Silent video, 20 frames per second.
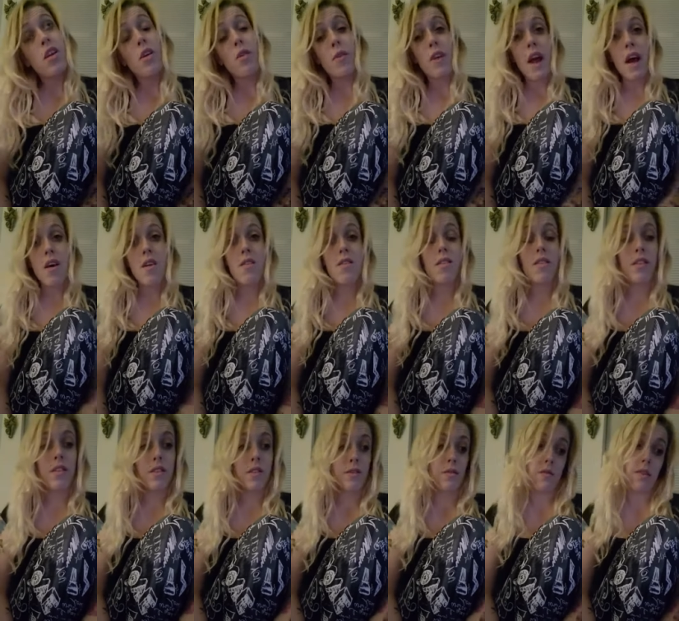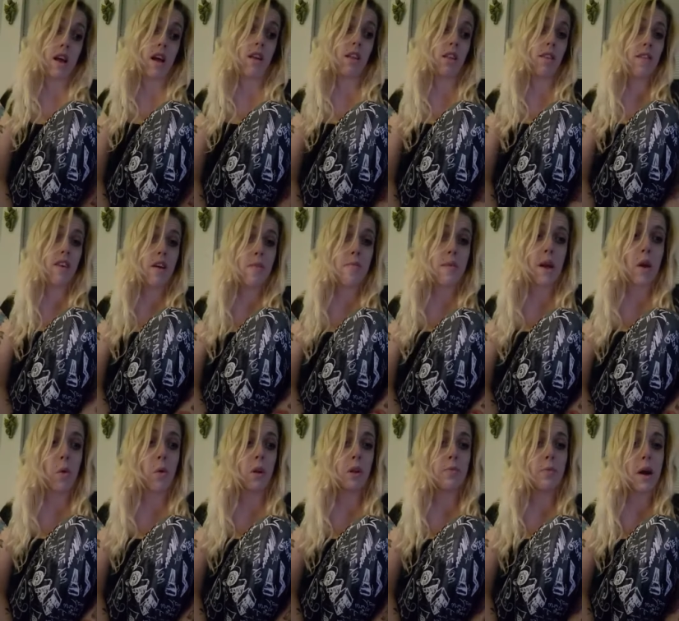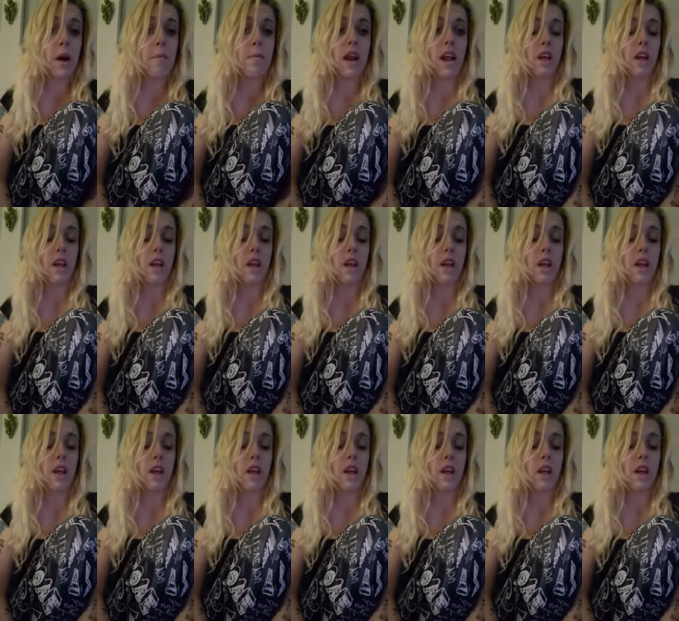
when I was when I was living at my old apartment,